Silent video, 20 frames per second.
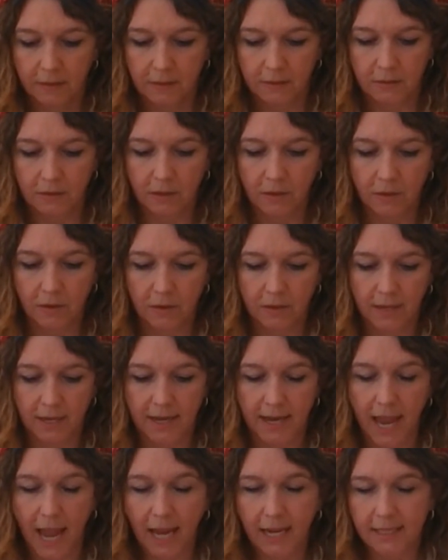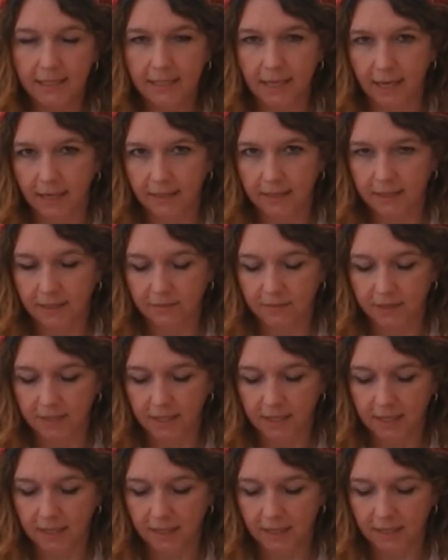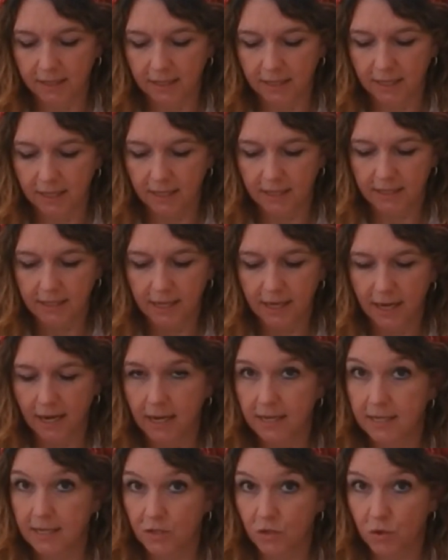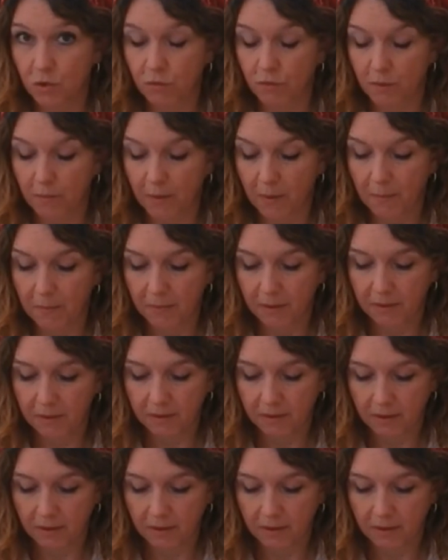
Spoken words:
So the next activity that he did you remember?